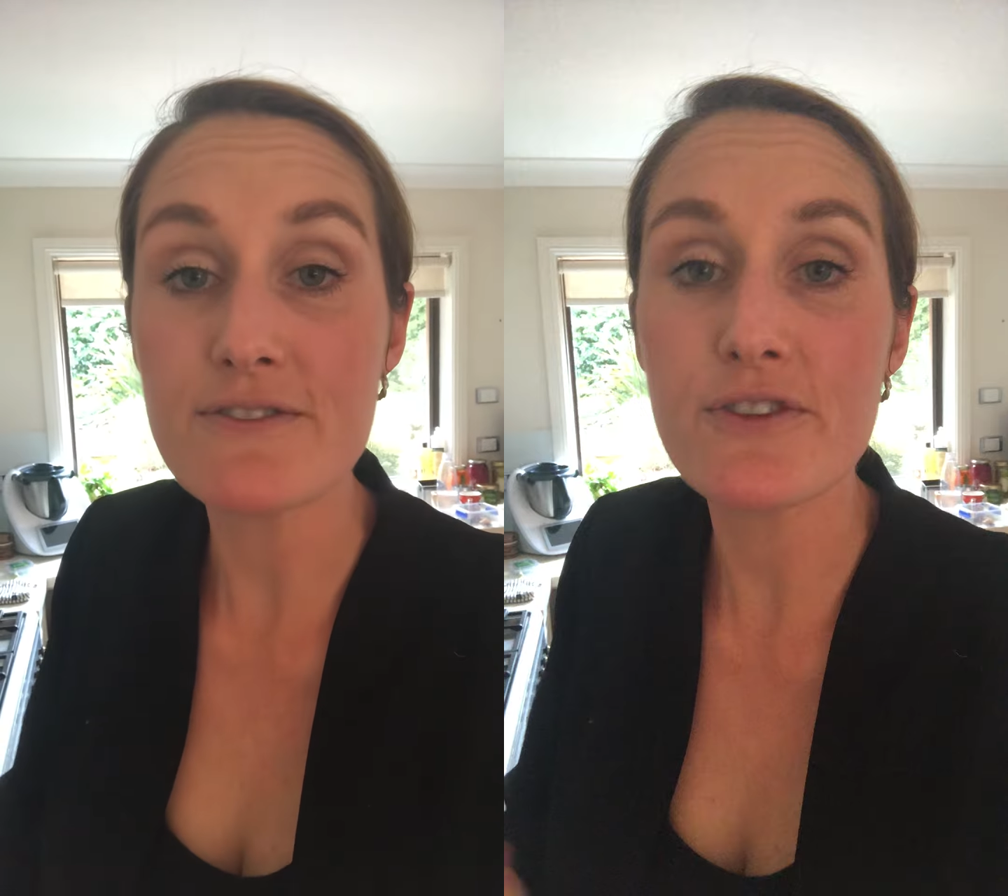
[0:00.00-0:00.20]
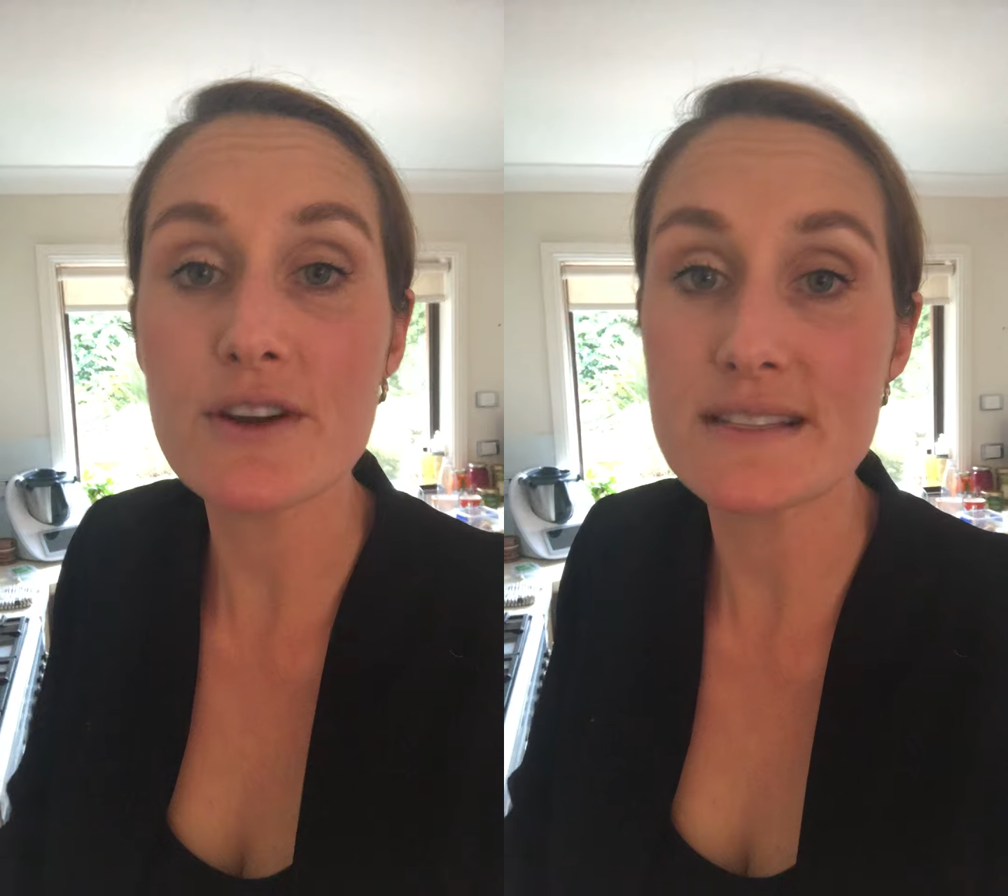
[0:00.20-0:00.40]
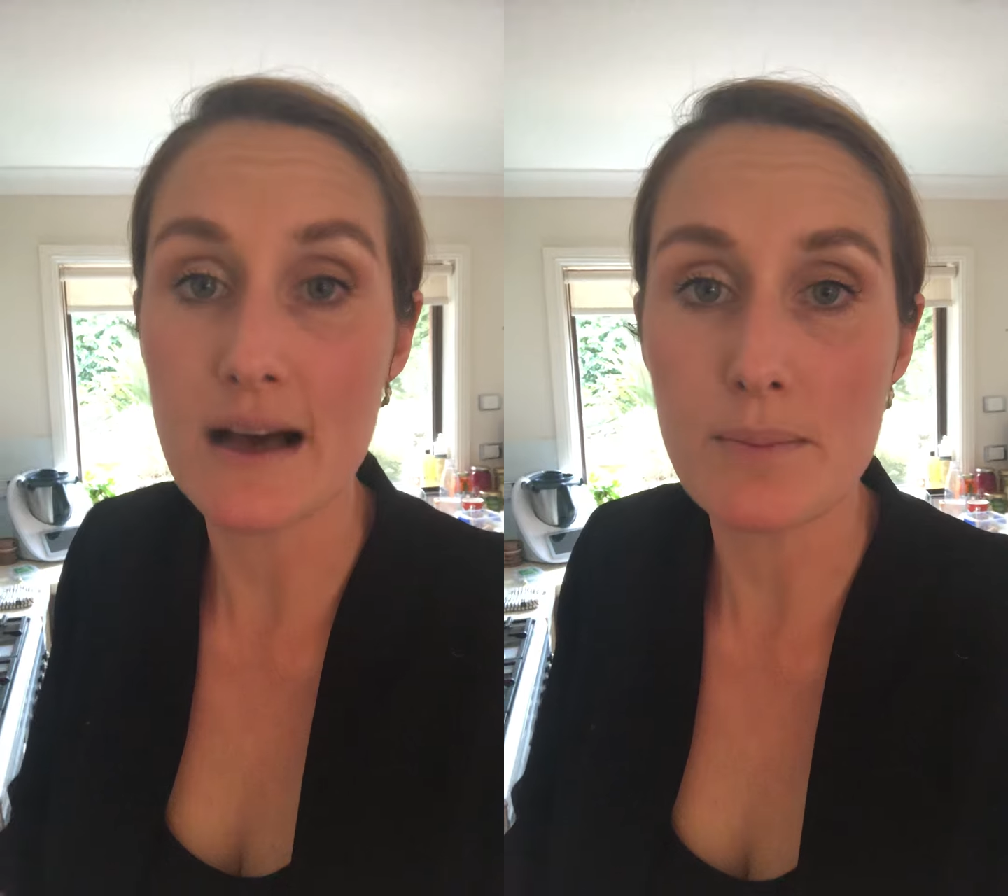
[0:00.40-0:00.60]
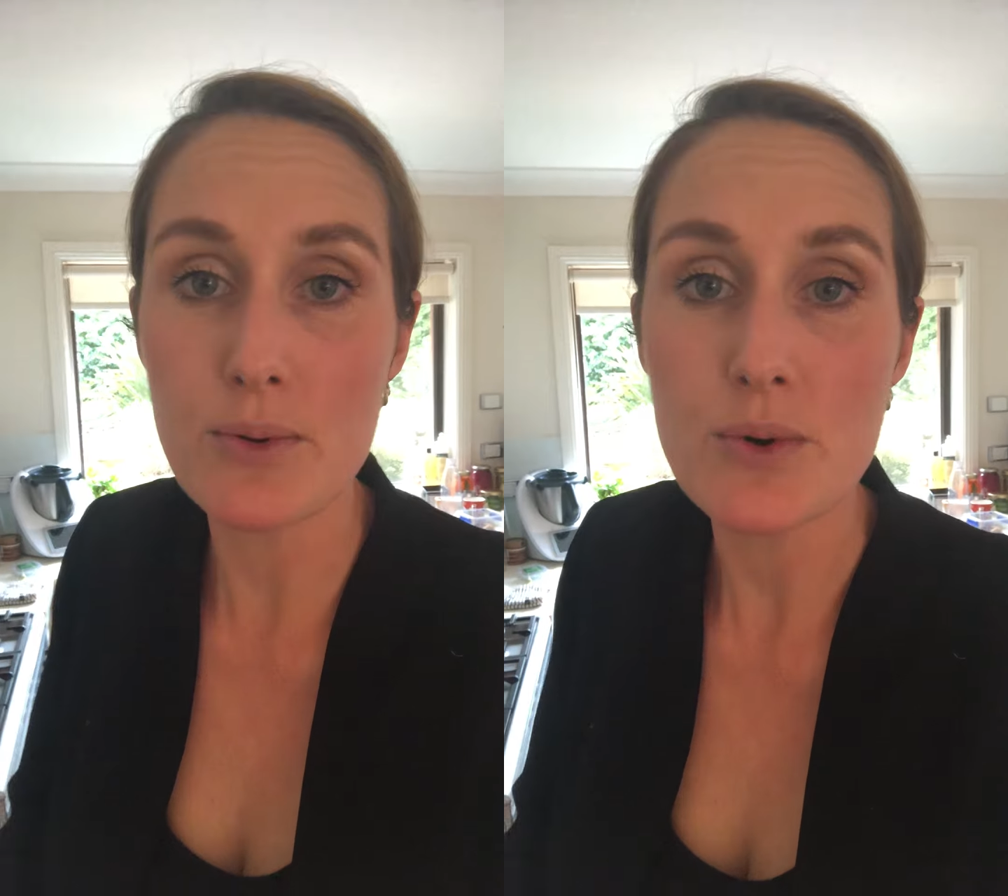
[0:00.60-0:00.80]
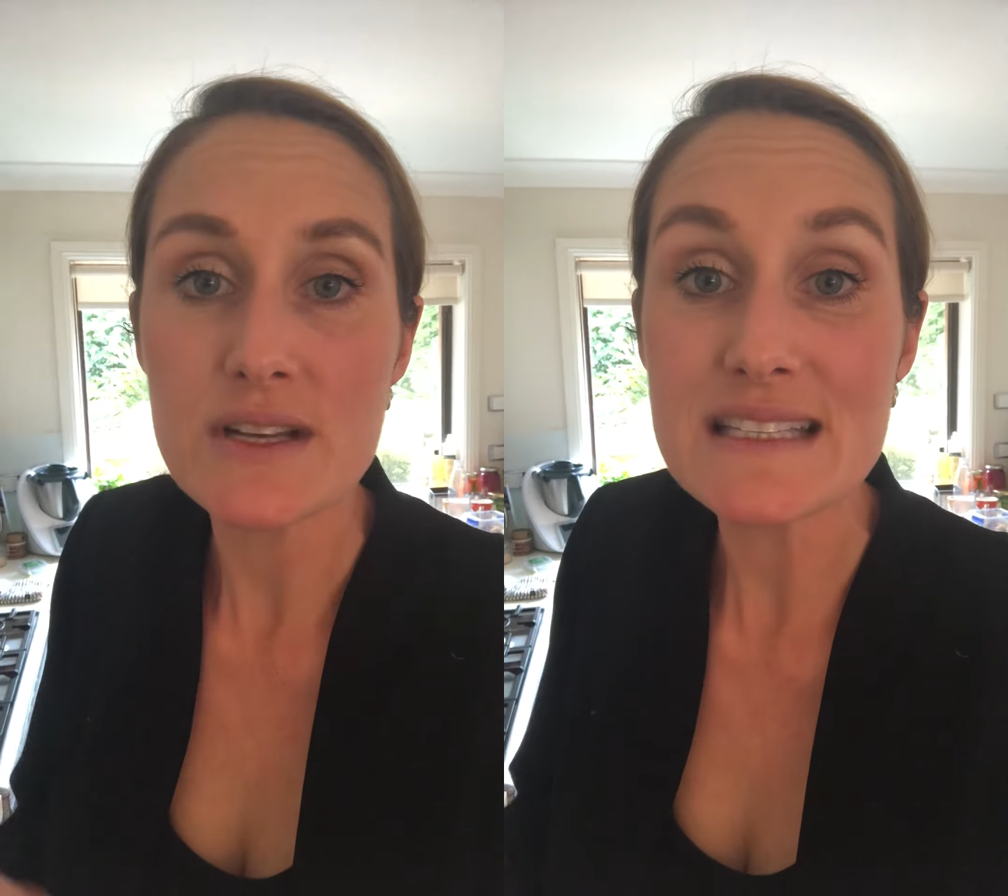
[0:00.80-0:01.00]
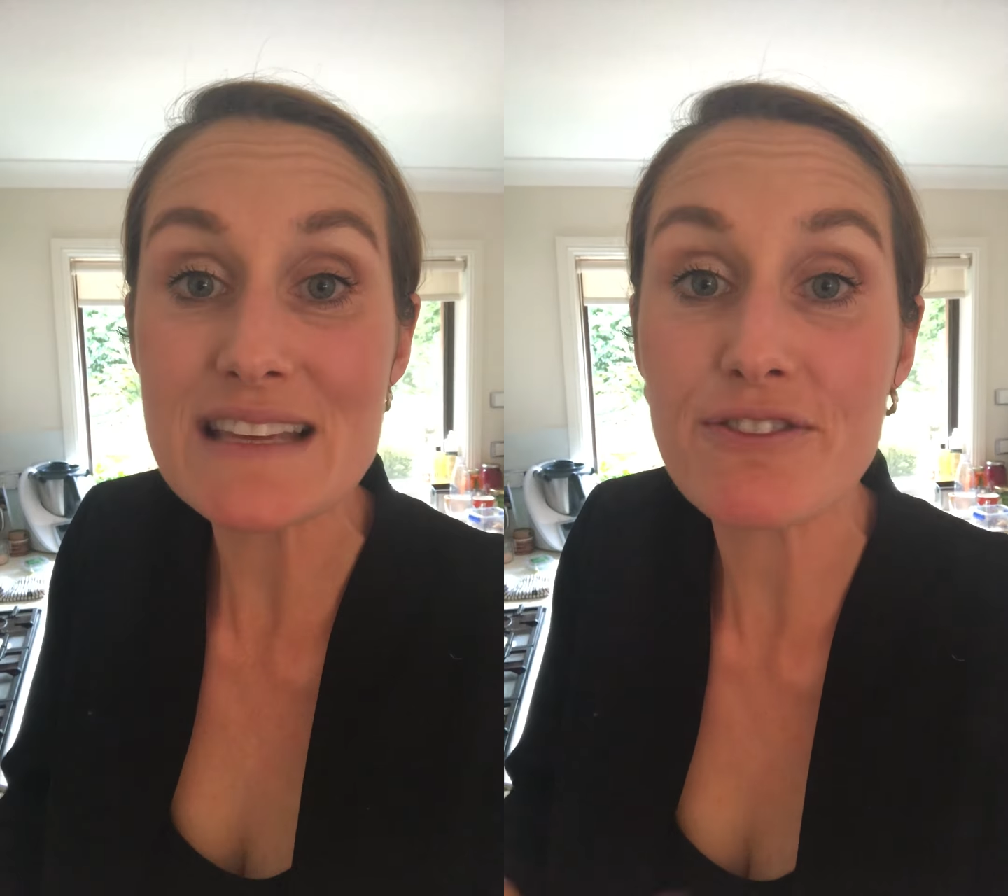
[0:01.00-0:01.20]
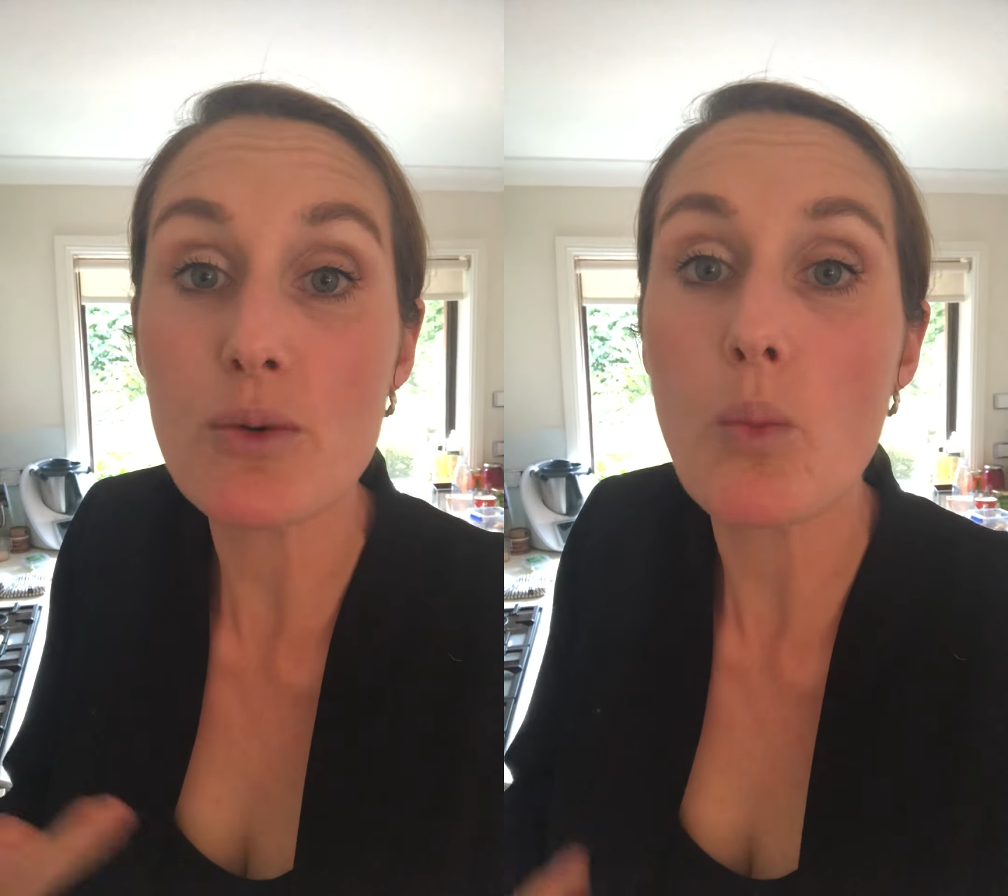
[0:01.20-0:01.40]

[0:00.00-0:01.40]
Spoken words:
for example, different